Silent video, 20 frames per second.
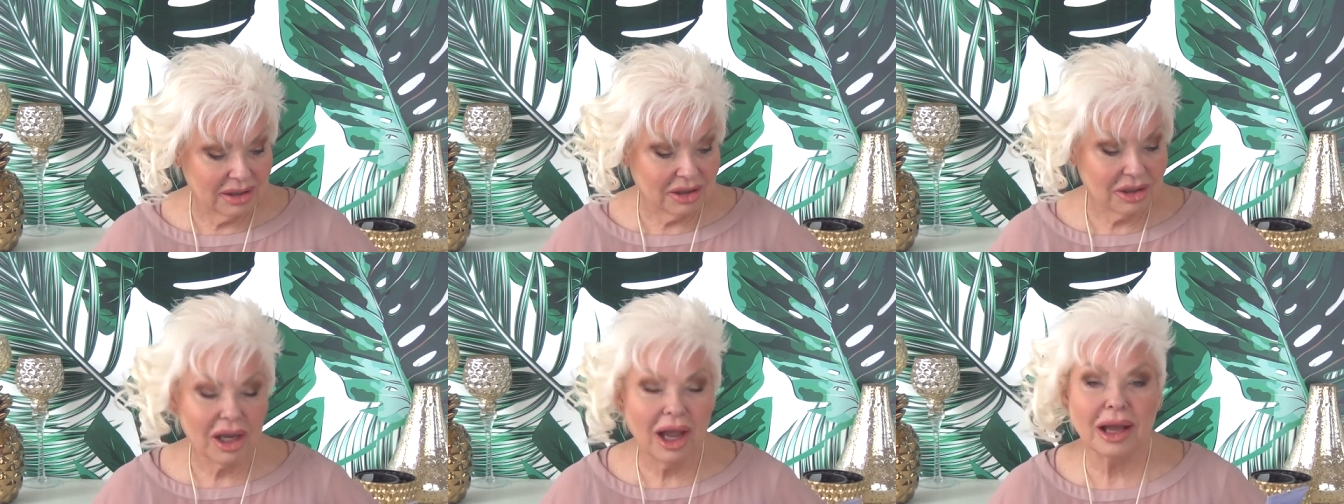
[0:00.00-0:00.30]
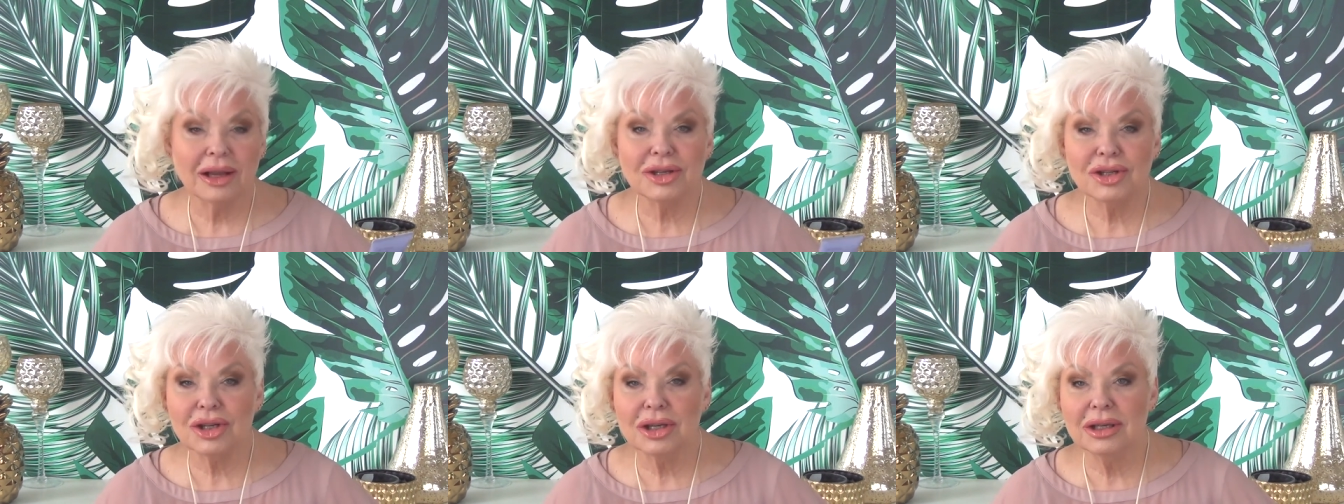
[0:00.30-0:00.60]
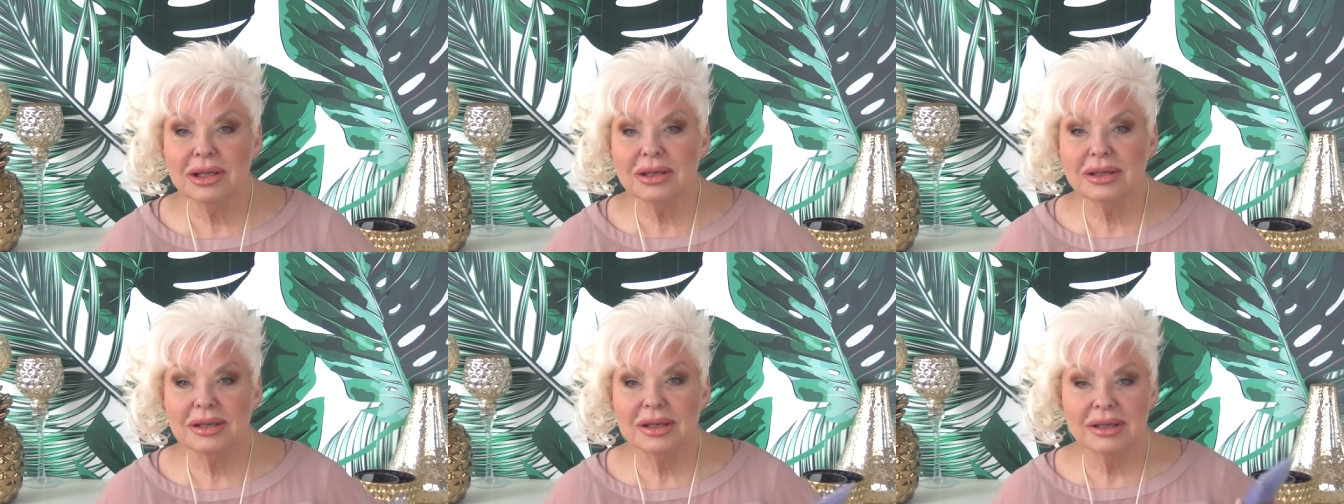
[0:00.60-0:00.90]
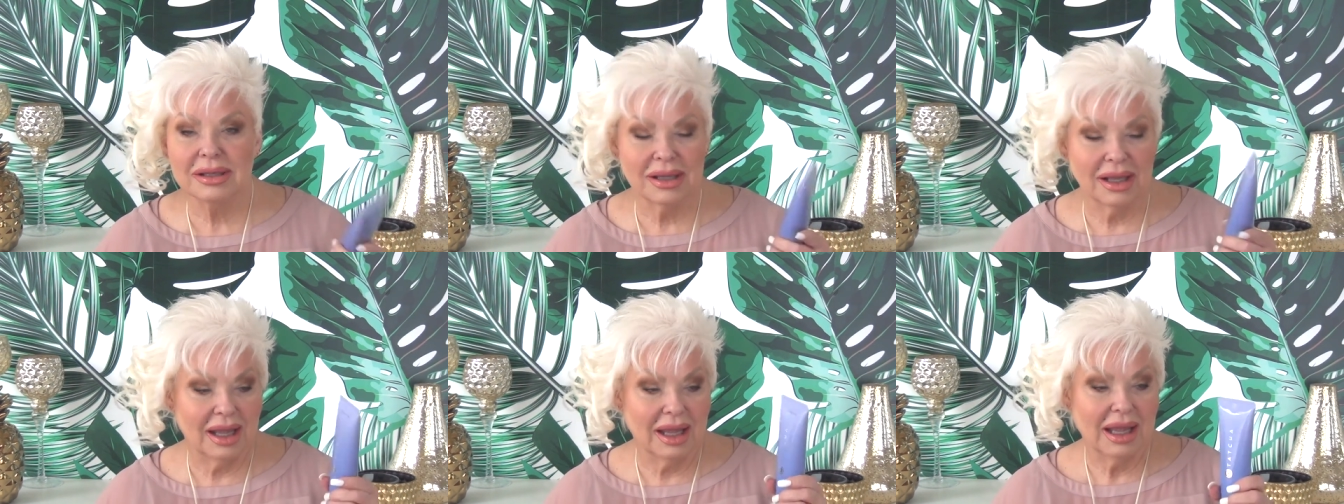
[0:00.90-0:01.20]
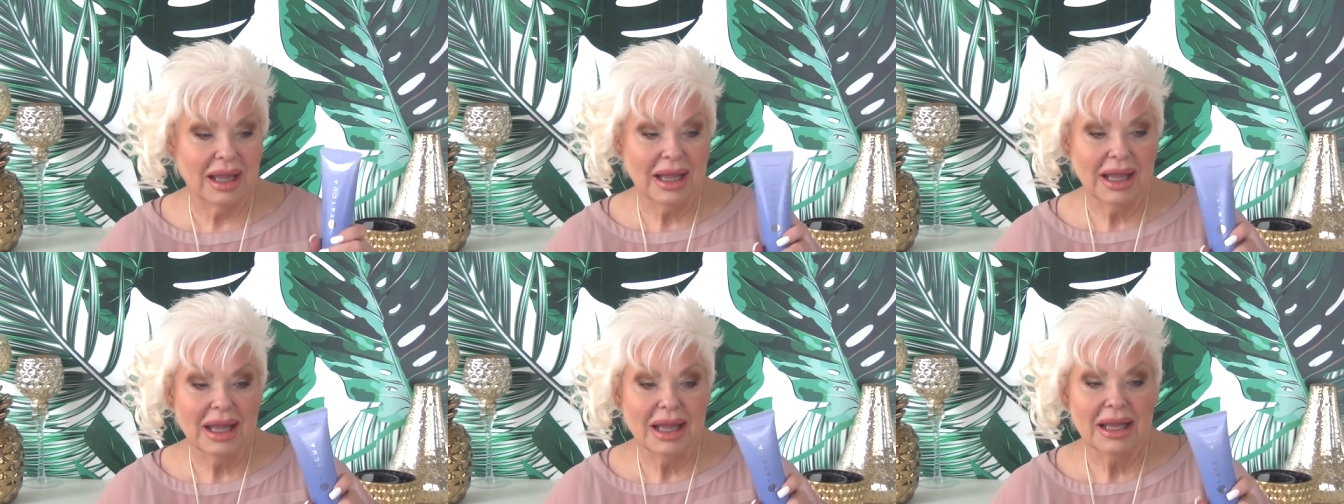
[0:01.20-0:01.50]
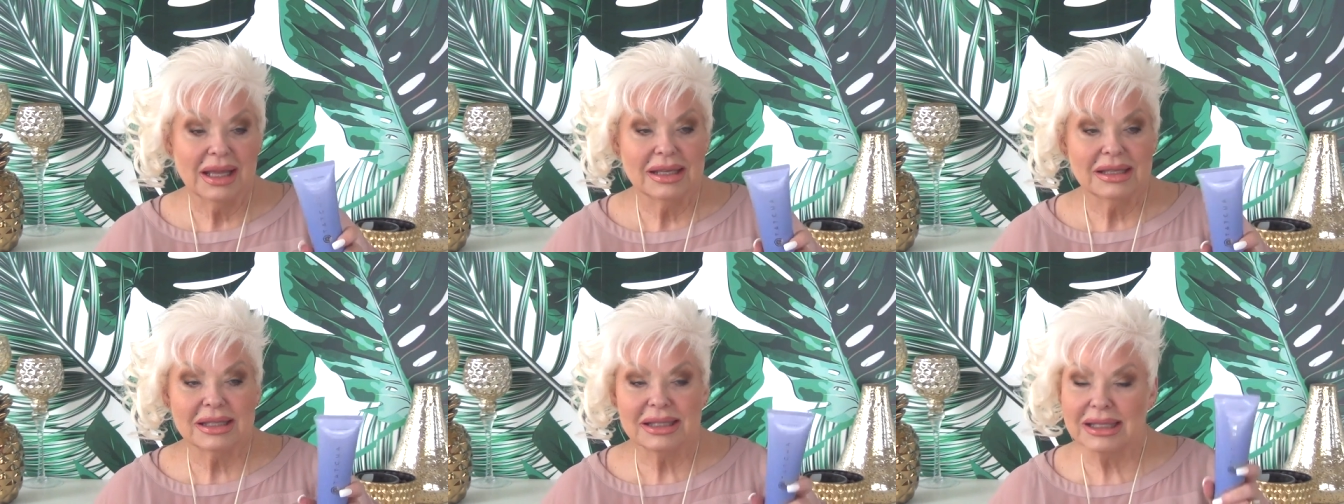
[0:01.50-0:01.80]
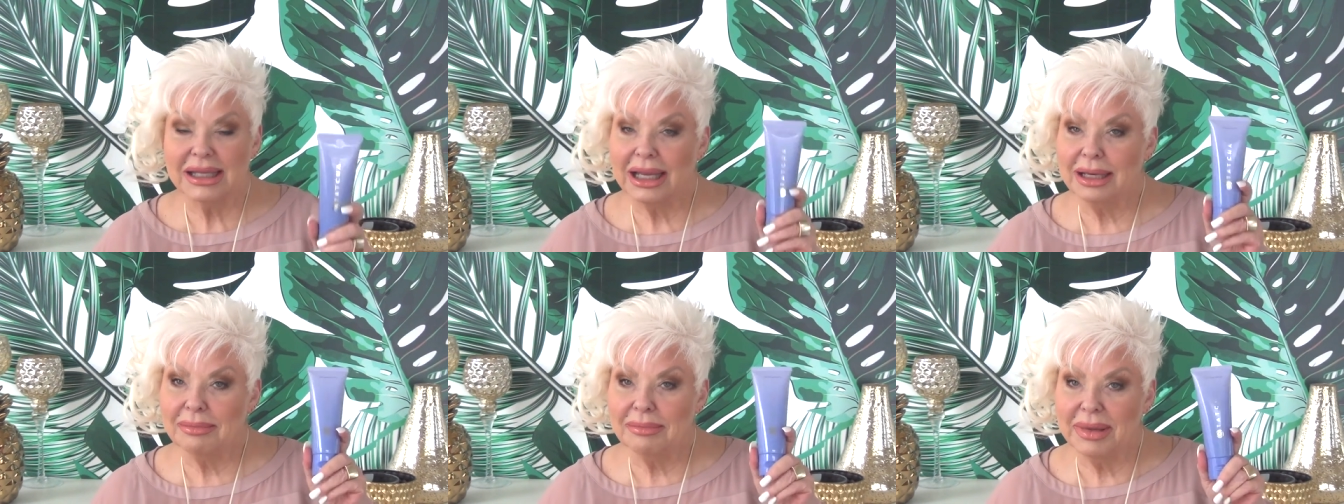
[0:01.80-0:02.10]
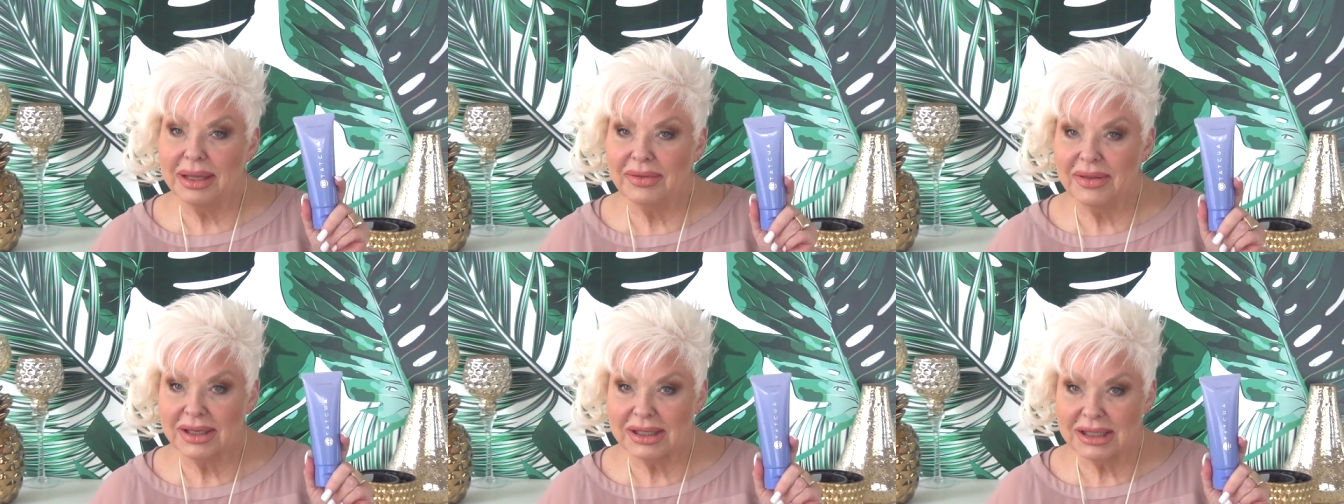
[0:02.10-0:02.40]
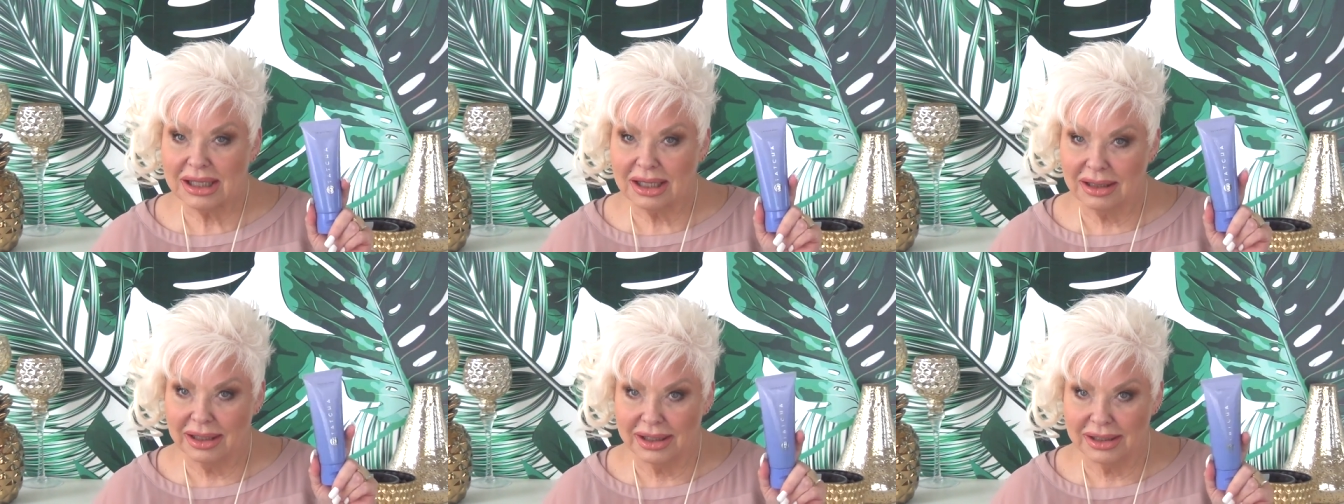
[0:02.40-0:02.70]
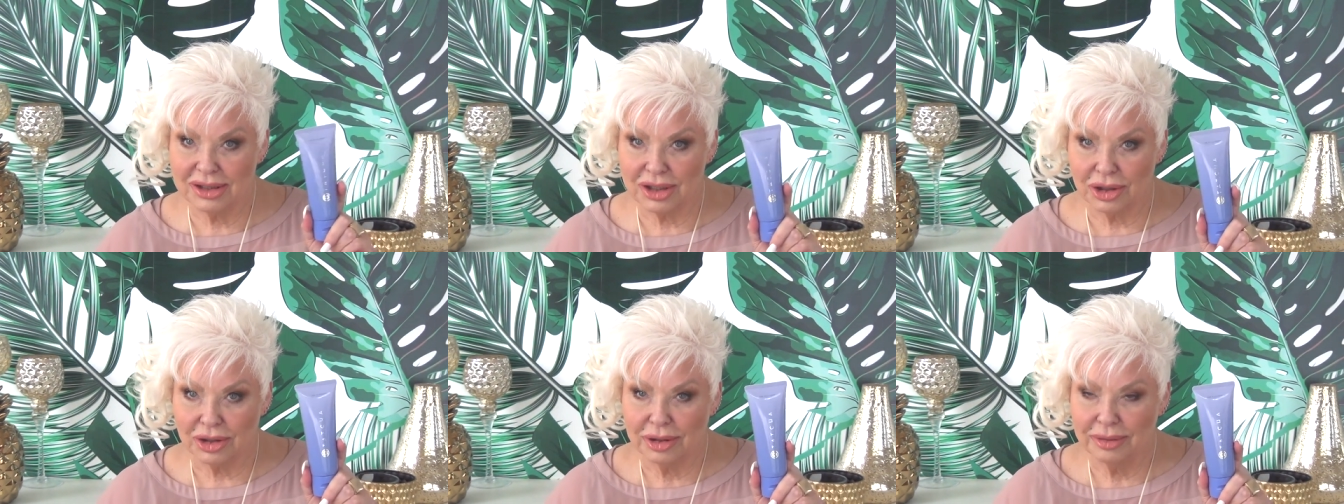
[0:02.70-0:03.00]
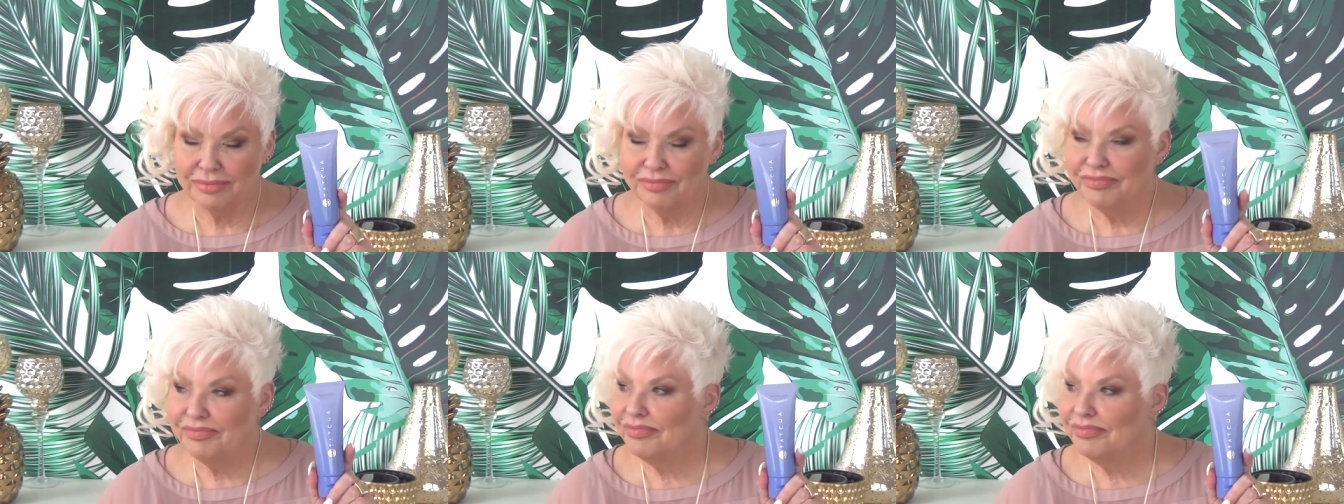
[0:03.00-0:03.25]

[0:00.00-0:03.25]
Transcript: Tatcha sent me this cleanser.